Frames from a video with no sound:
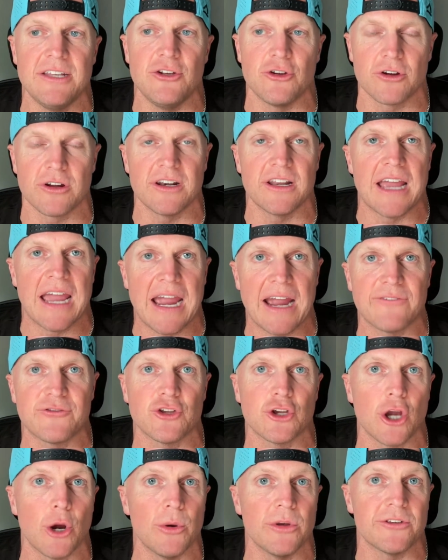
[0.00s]
you're going to have
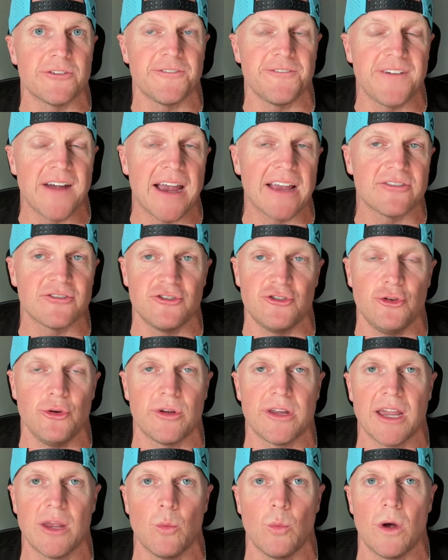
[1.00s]
to go as fast as you
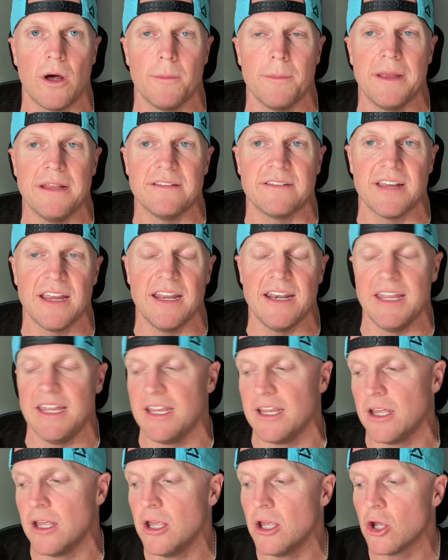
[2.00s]
can while
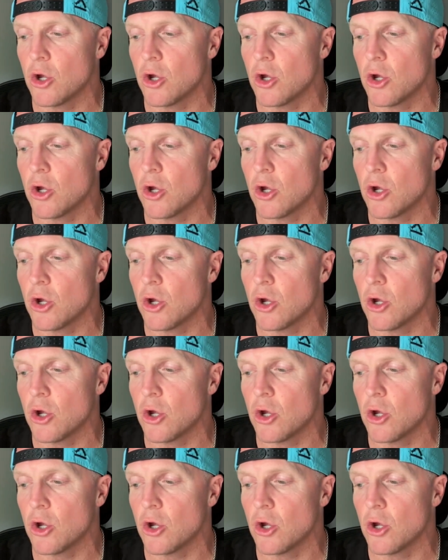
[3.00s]
maintaining